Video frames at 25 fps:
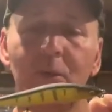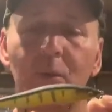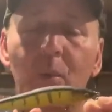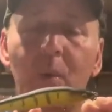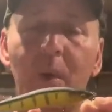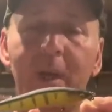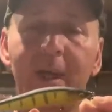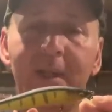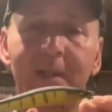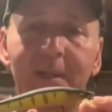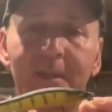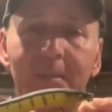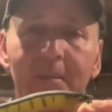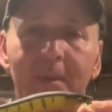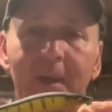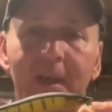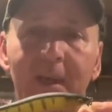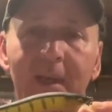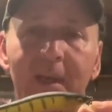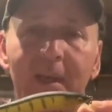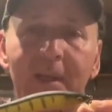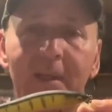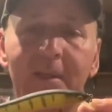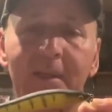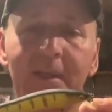weight the
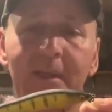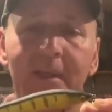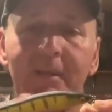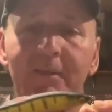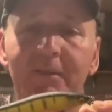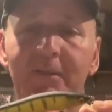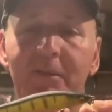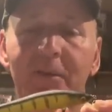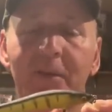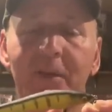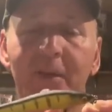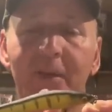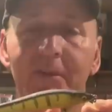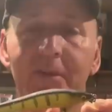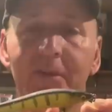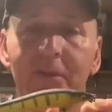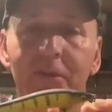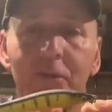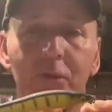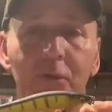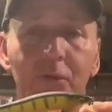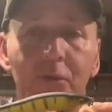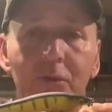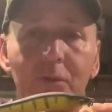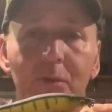bait to either give it
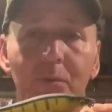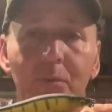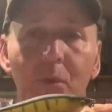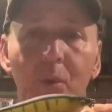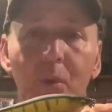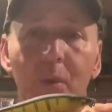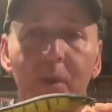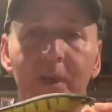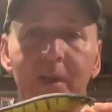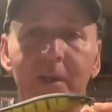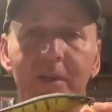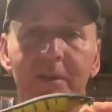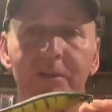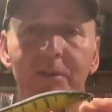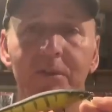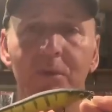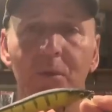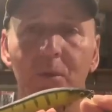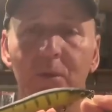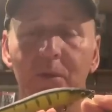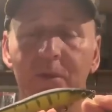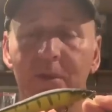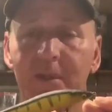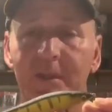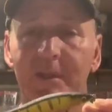neutral buoyance
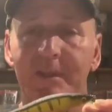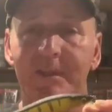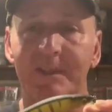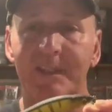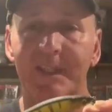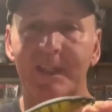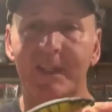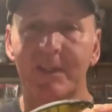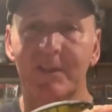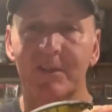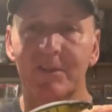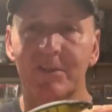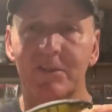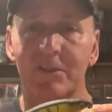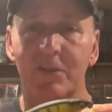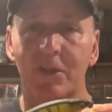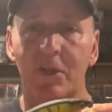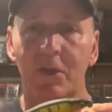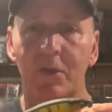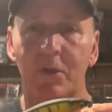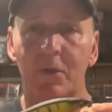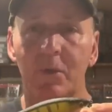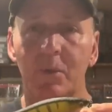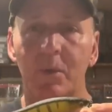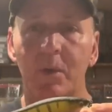or to sink it
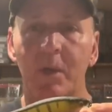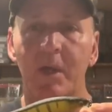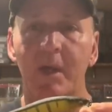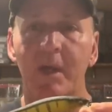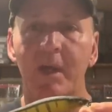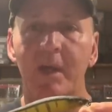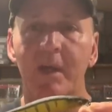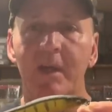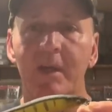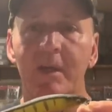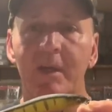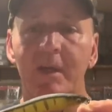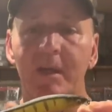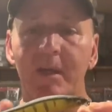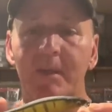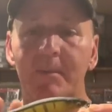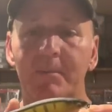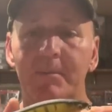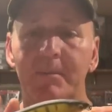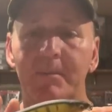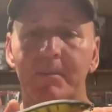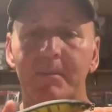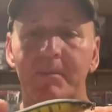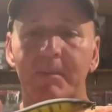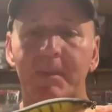slow.
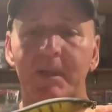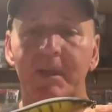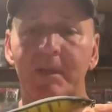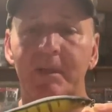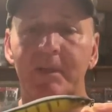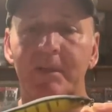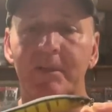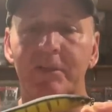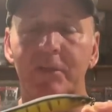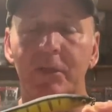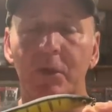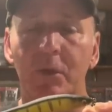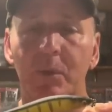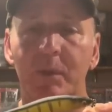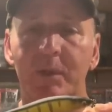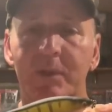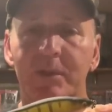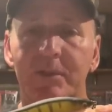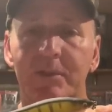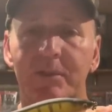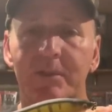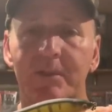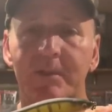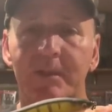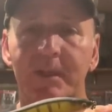But so
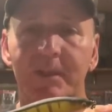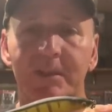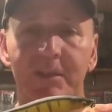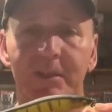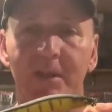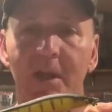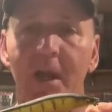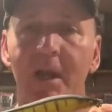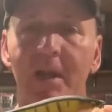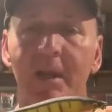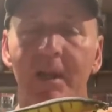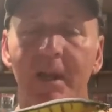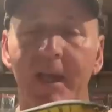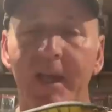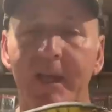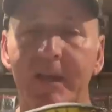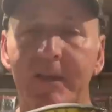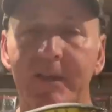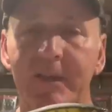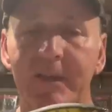it's not like